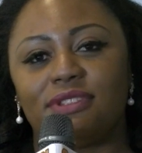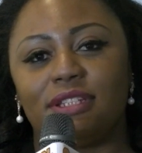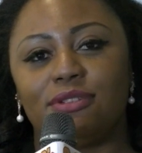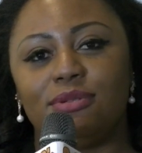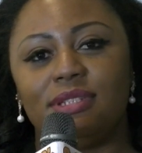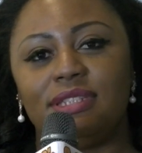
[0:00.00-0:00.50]

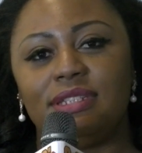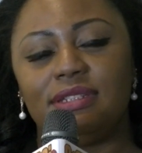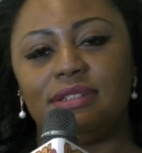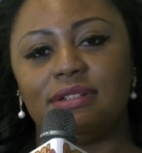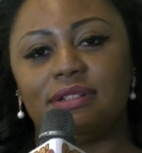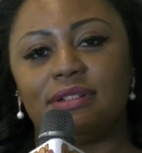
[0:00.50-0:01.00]

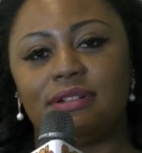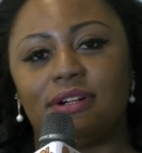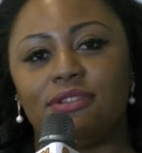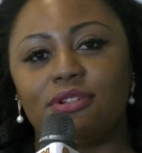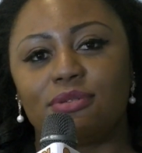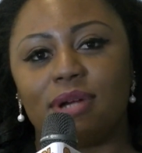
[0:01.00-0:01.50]
security
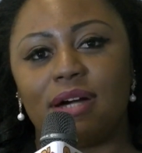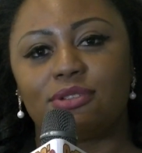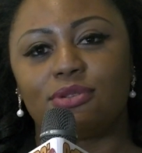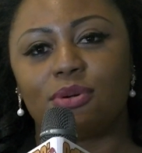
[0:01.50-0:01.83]
on the ground.